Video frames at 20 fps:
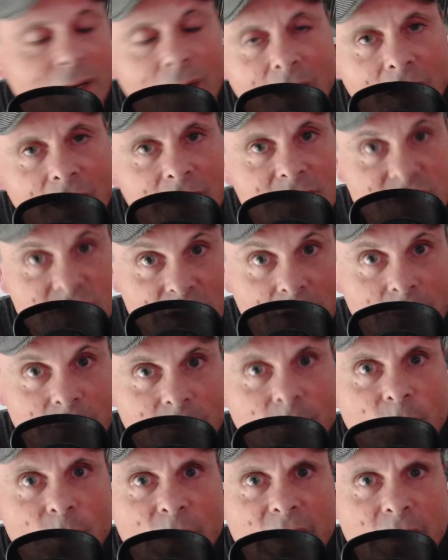So
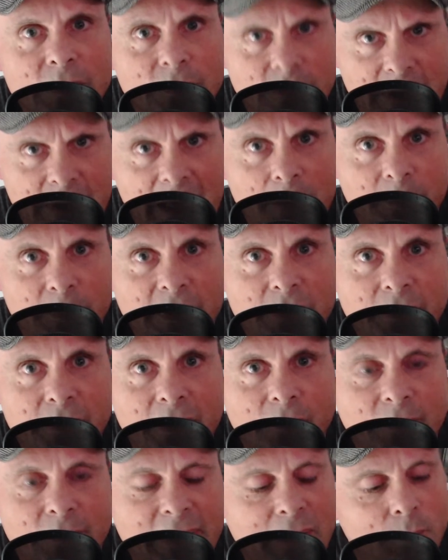we agree
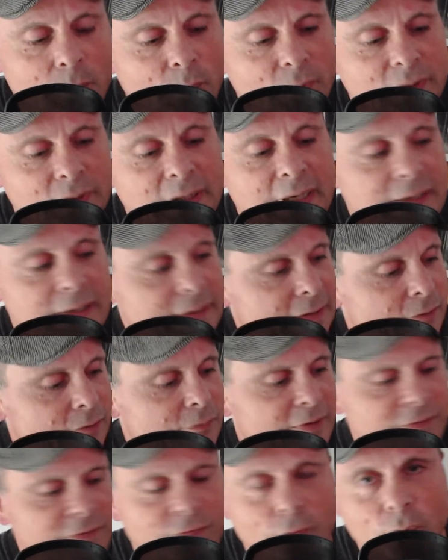on that one, and then
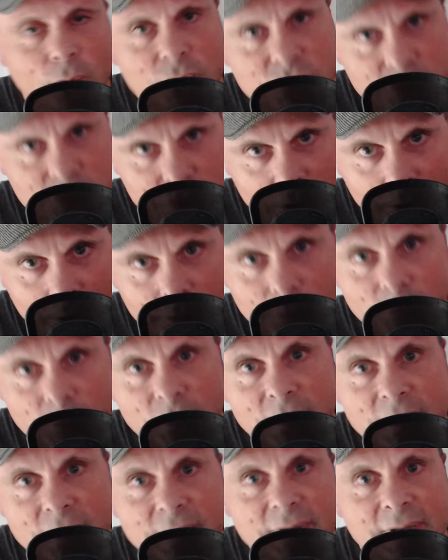Riftforge know
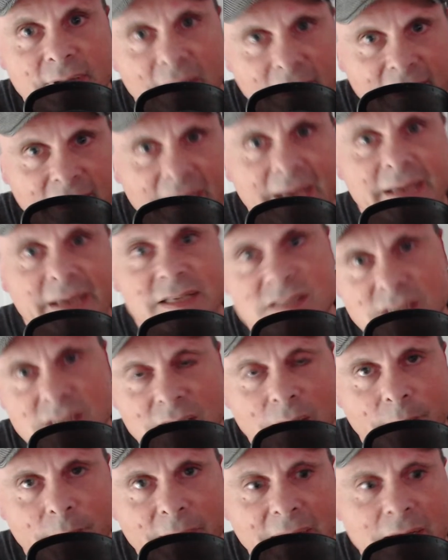that isn't
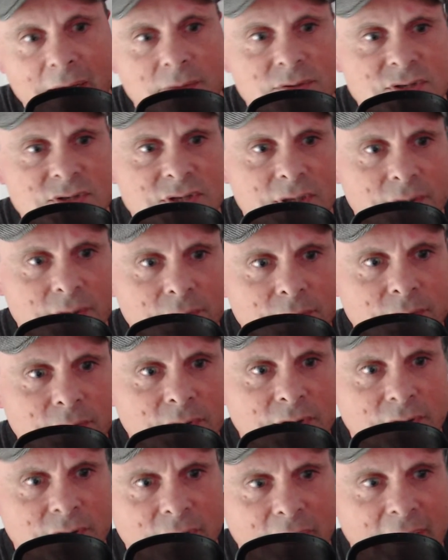coming out, so
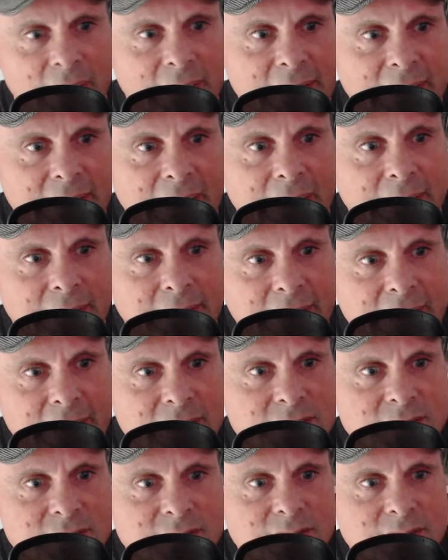you like that, yes?